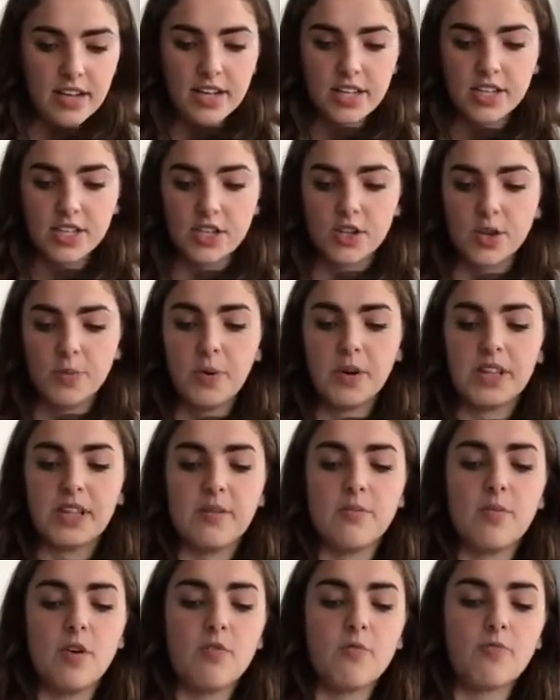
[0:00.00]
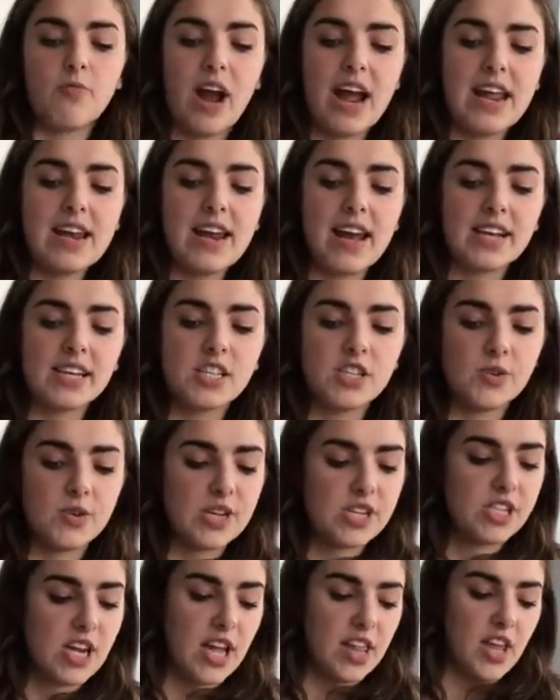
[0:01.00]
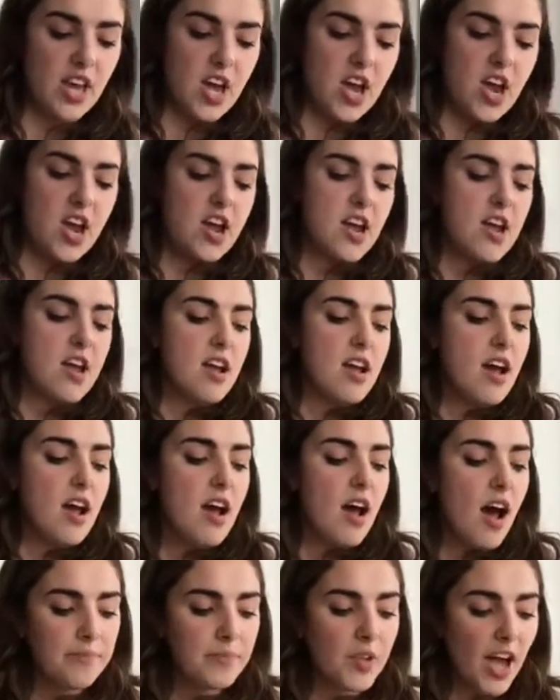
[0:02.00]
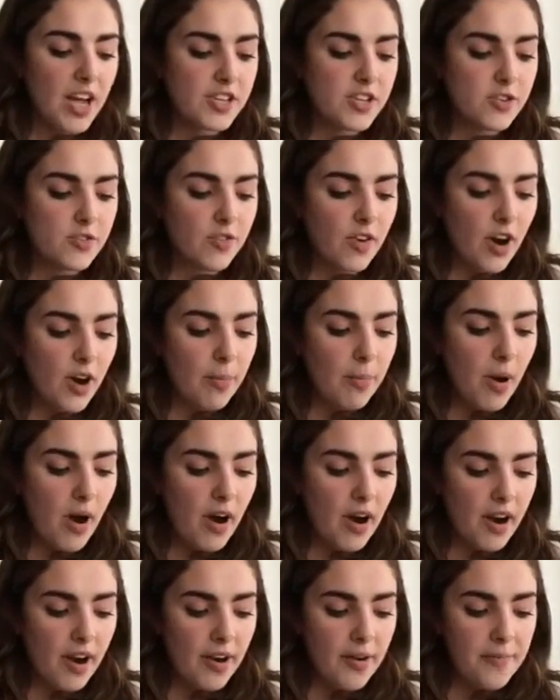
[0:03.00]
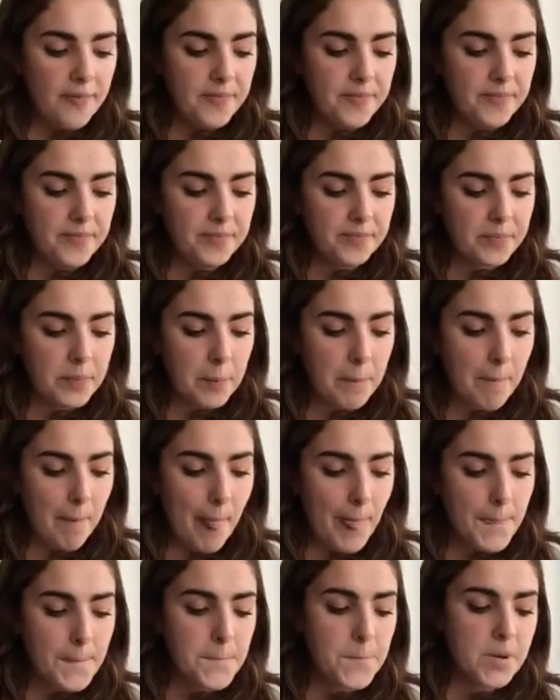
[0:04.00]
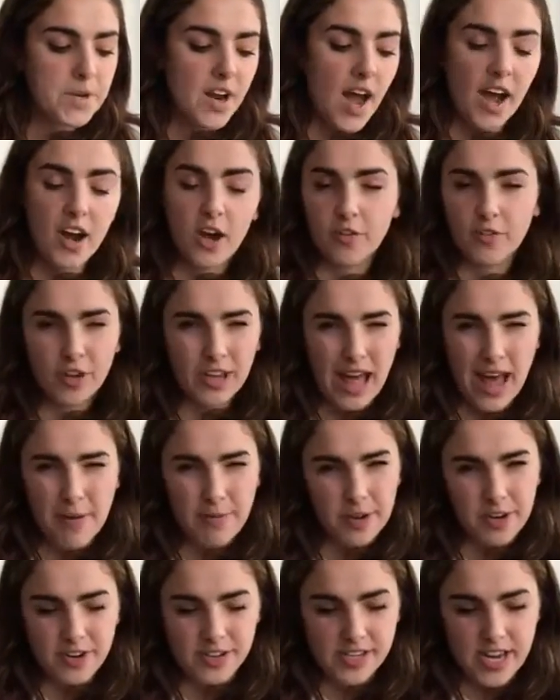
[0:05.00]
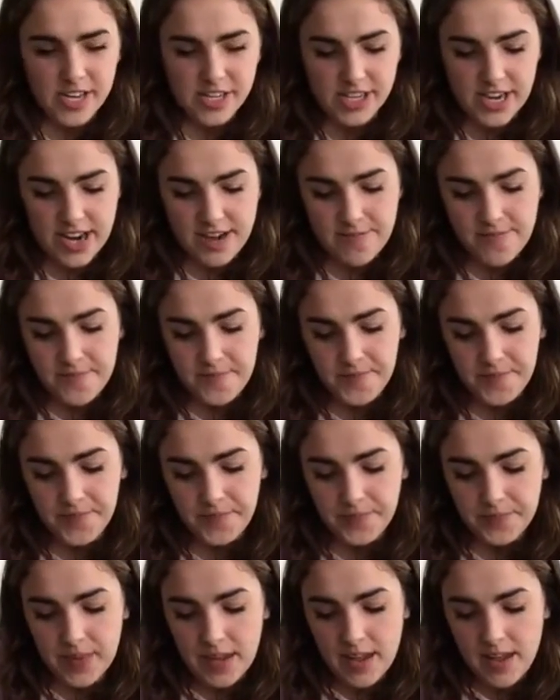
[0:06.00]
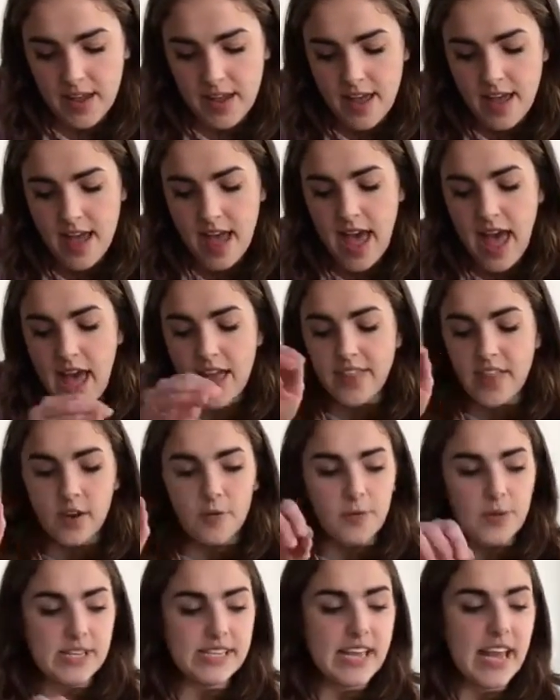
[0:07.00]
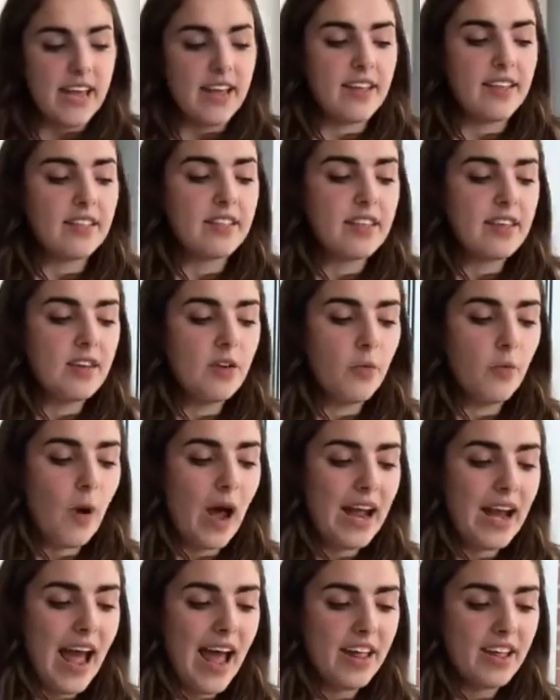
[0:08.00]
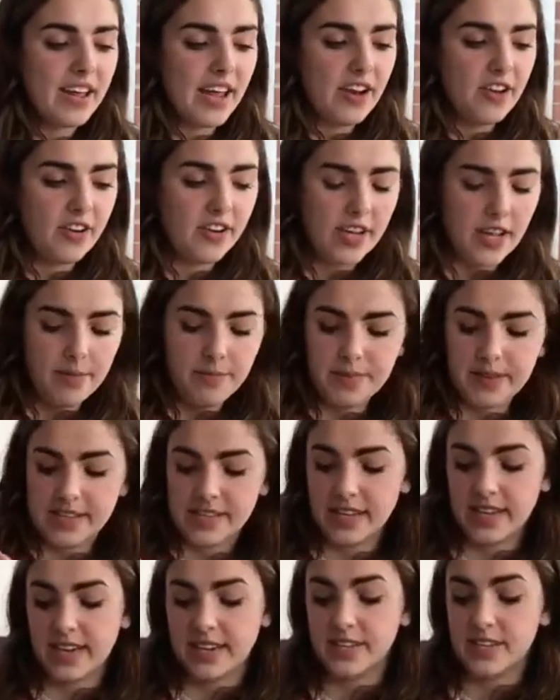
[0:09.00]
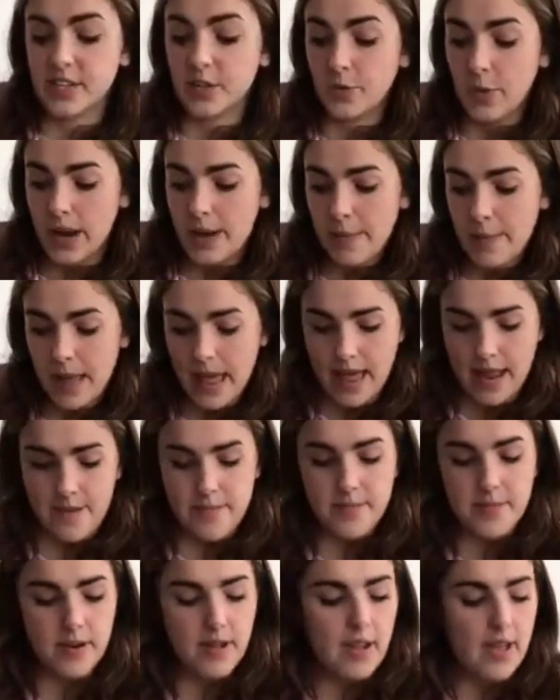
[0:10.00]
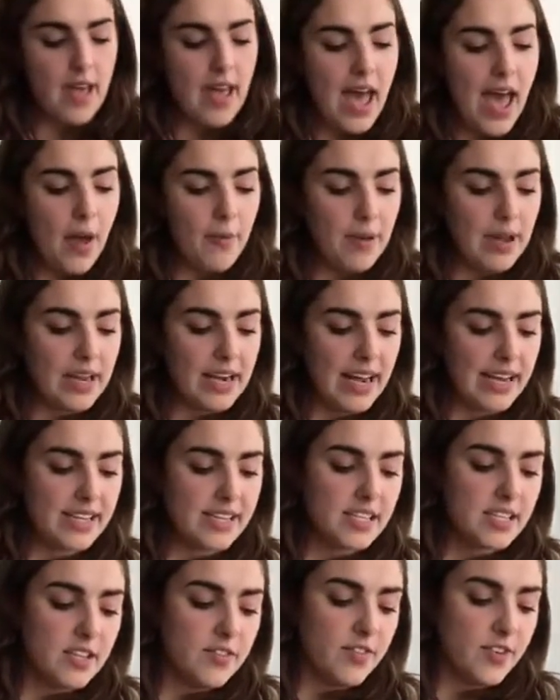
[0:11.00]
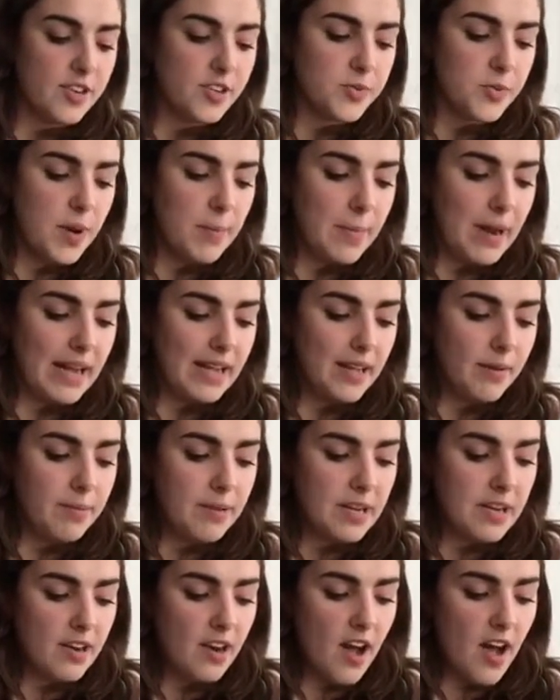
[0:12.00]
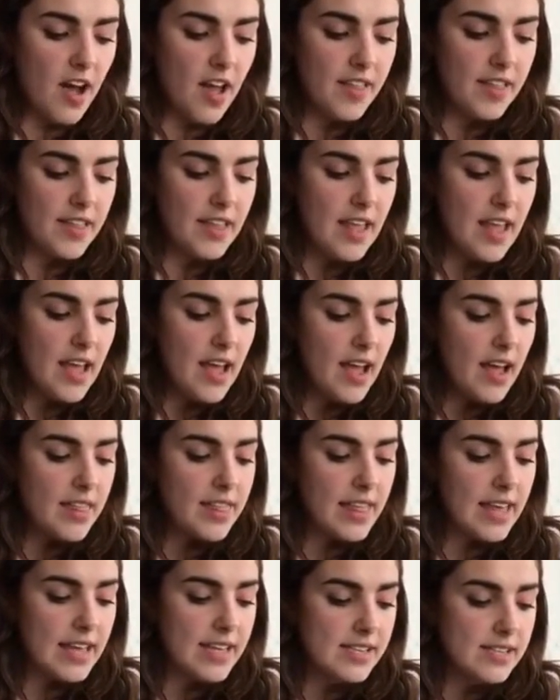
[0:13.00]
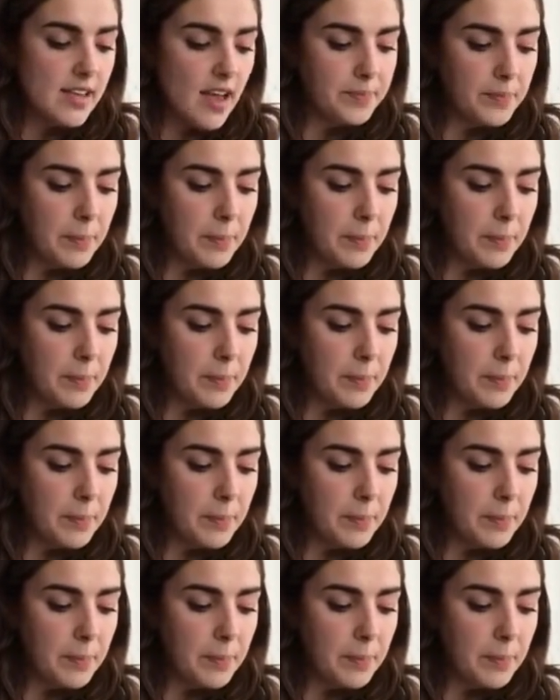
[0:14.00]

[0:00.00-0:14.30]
So you put them right next to each other, not too far apart, but not overlapping or touching. And then we take the white alligator clip that's connected to the white pin, and we connect it to the first one by clipping it on this